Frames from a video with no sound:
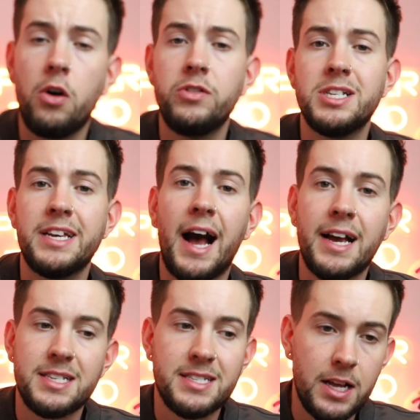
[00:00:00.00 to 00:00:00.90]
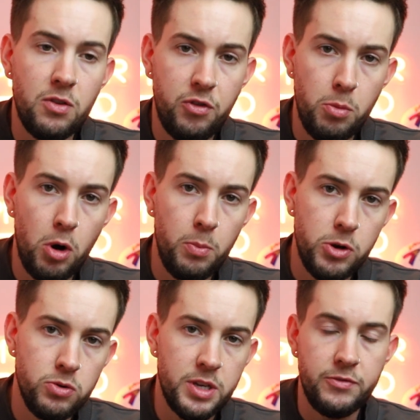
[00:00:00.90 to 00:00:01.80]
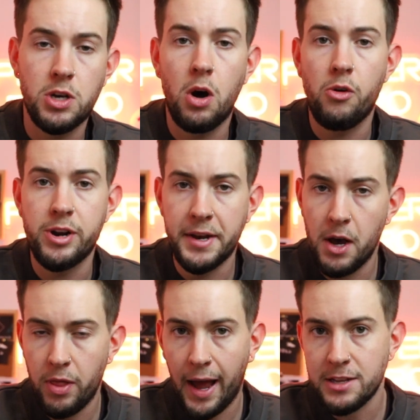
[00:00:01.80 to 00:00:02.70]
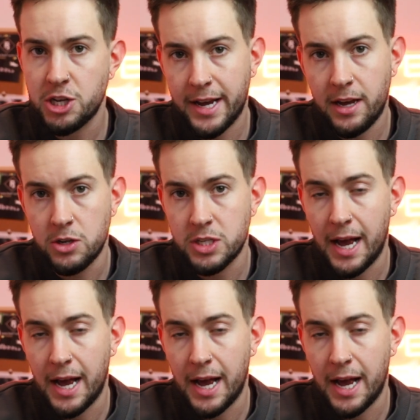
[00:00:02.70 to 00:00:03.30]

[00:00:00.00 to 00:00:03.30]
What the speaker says: obviously I sell football boots. If you don't already know that, check us